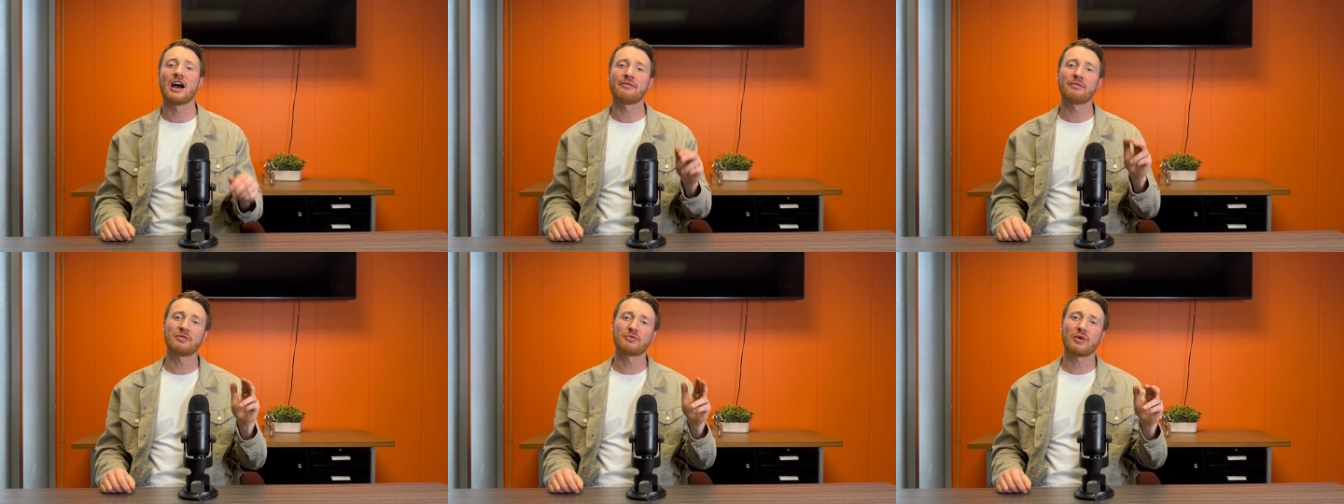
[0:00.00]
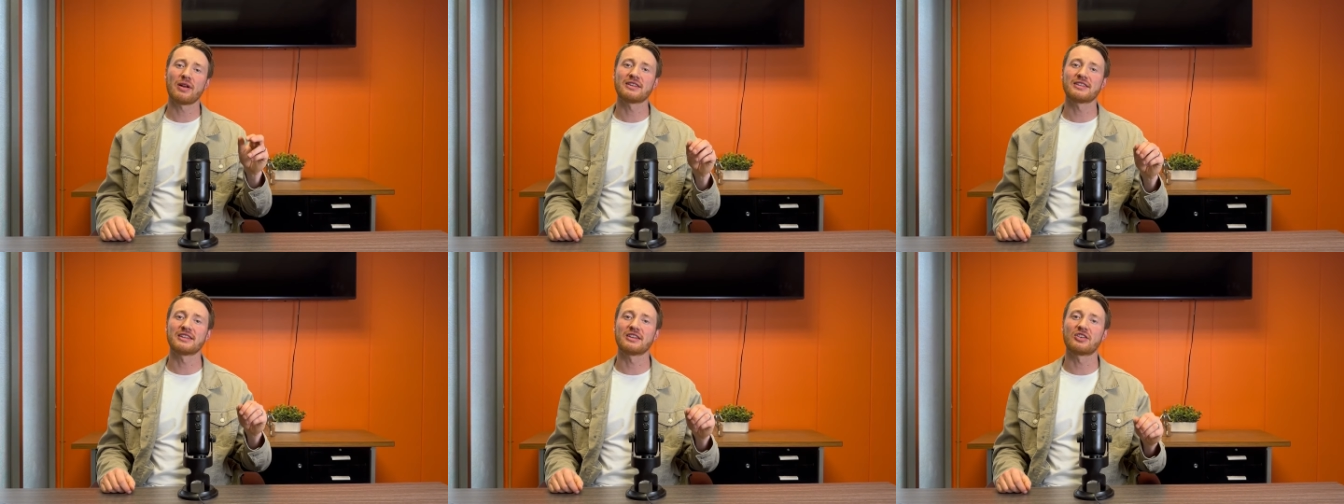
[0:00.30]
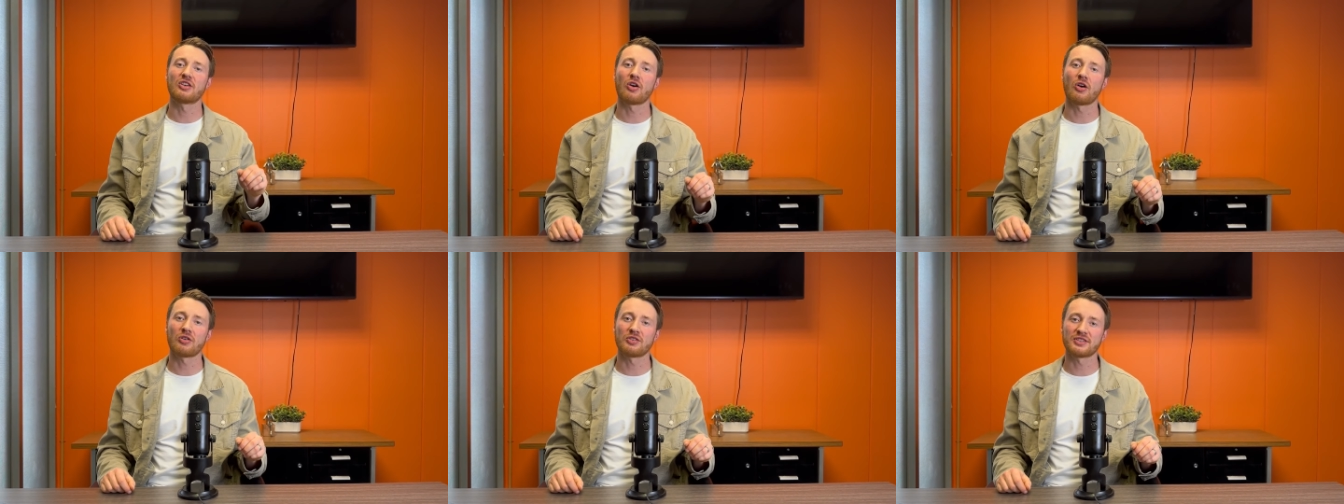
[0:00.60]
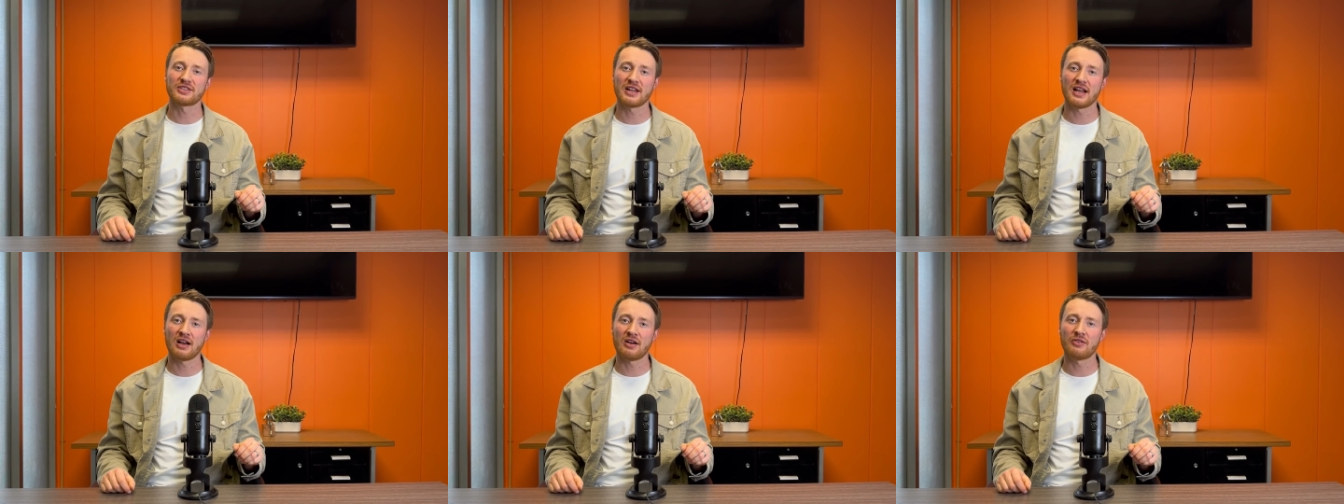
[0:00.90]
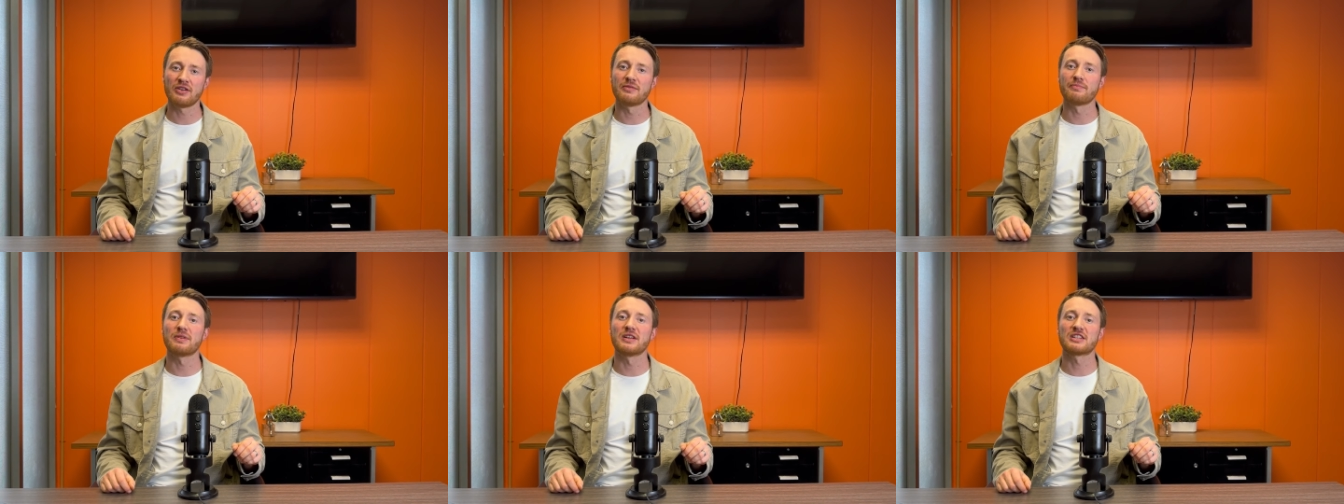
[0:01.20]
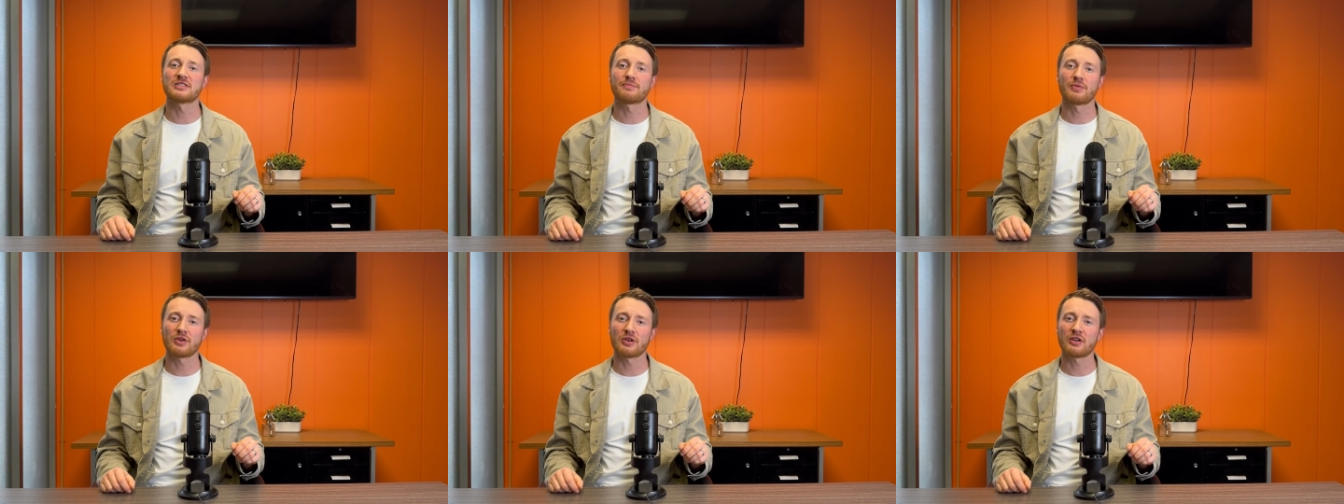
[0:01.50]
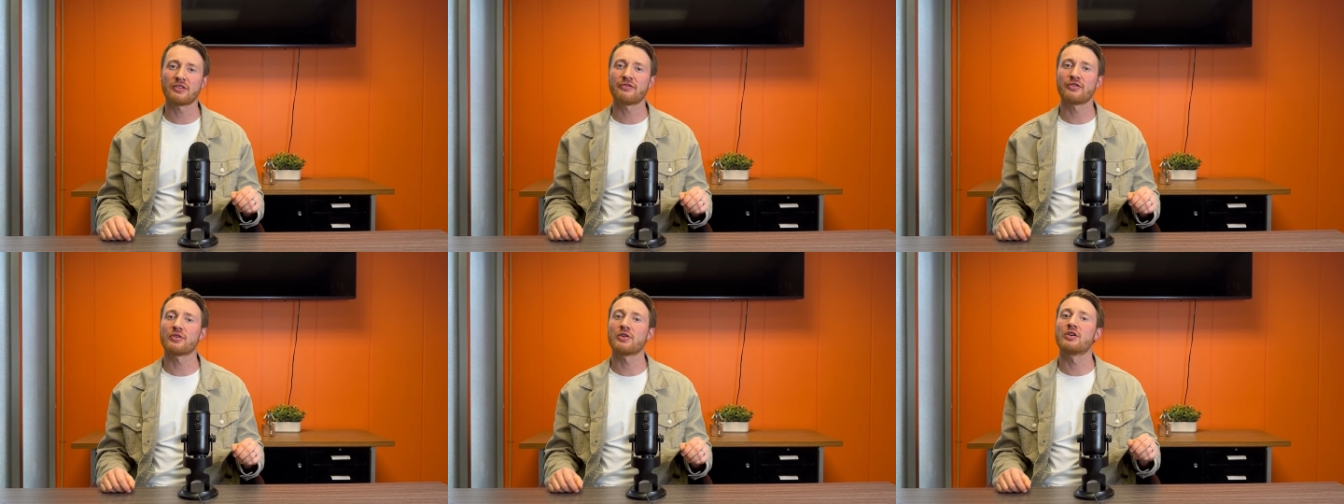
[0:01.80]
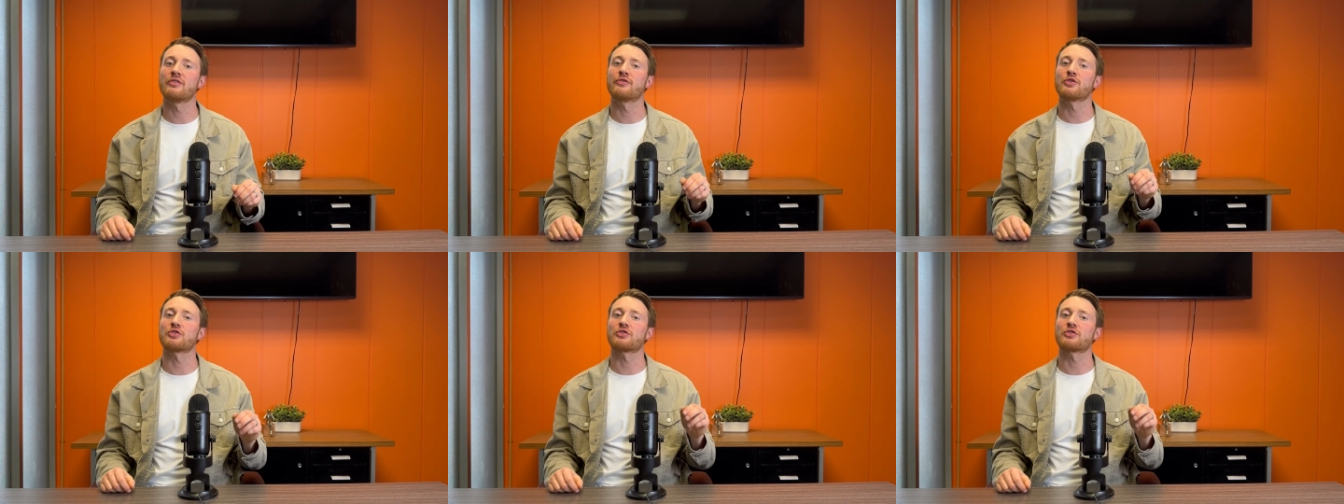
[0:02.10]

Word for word: I've been renting cars now in Pittsburgh for over